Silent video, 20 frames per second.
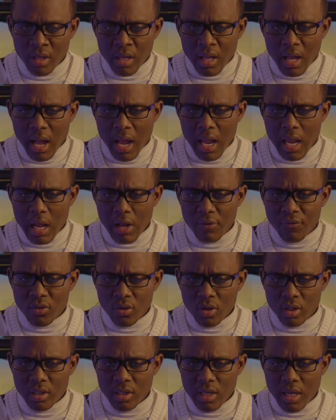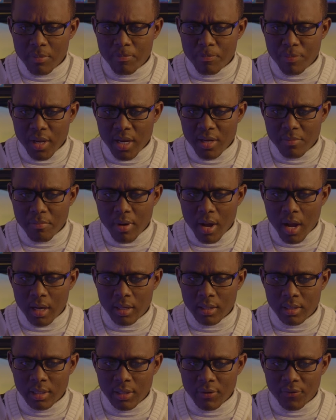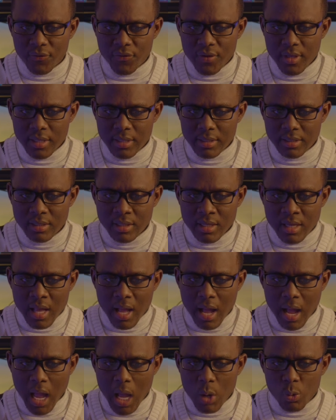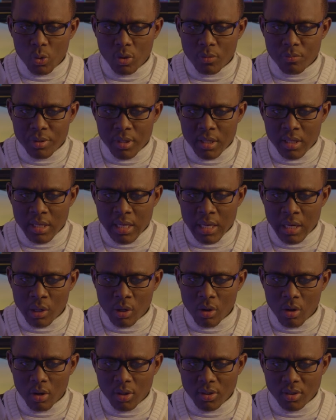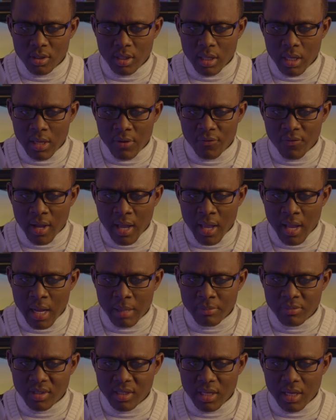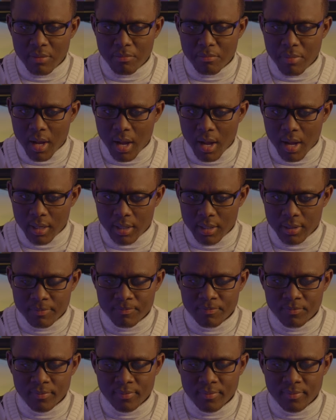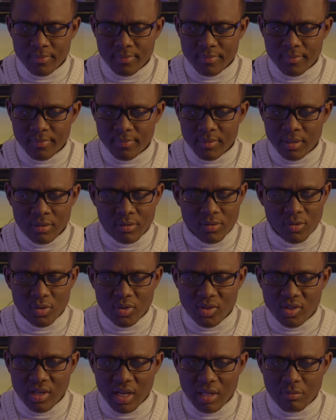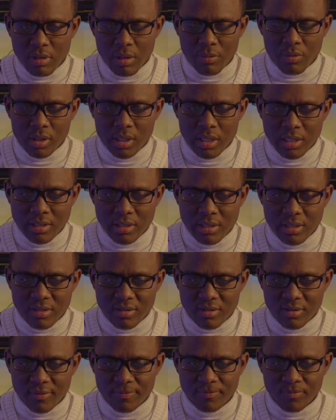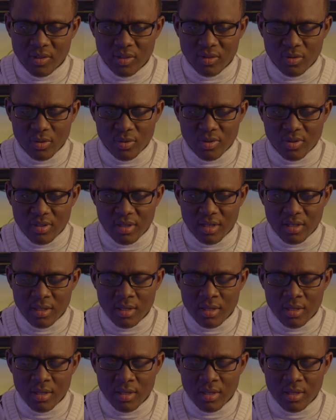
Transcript: "I have not yet paid back the fees. I will be in loss if I am sent back." So sad, my brother and sister. So sad.